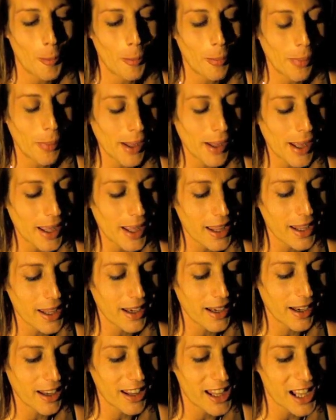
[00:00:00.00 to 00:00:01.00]
But
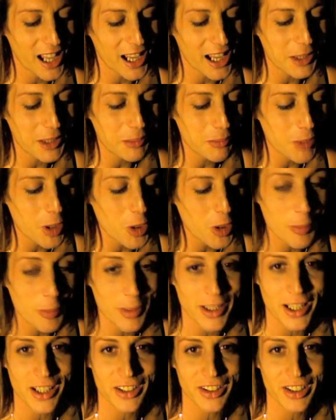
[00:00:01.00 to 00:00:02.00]
I'm
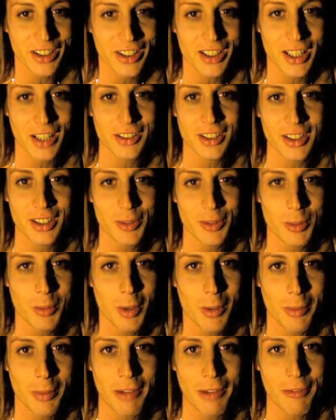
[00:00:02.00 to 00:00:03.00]
open to suggestions from
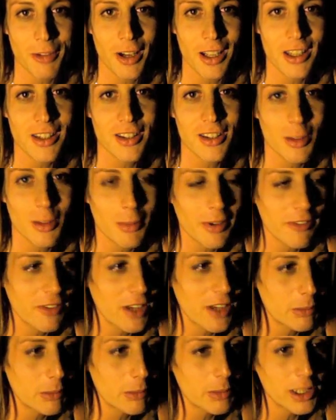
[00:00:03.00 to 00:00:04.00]
all my friends, all my
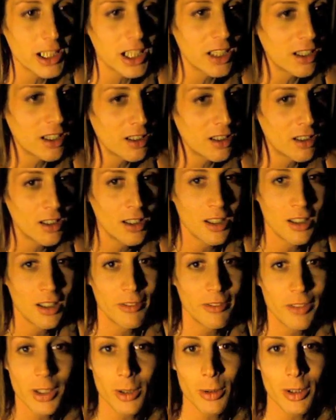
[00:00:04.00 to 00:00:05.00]
family,
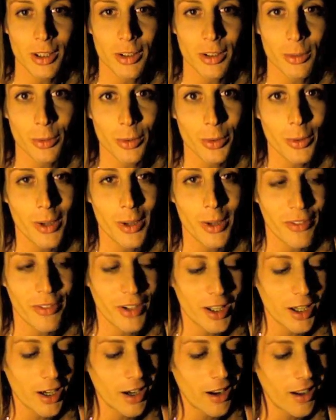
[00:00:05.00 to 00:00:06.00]
viewers,
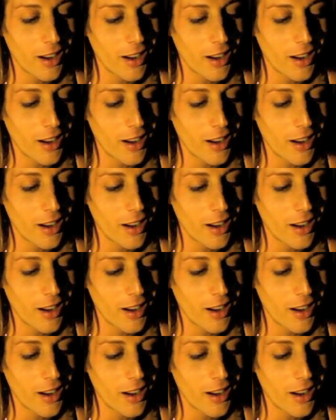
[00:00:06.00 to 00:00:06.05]
whoever.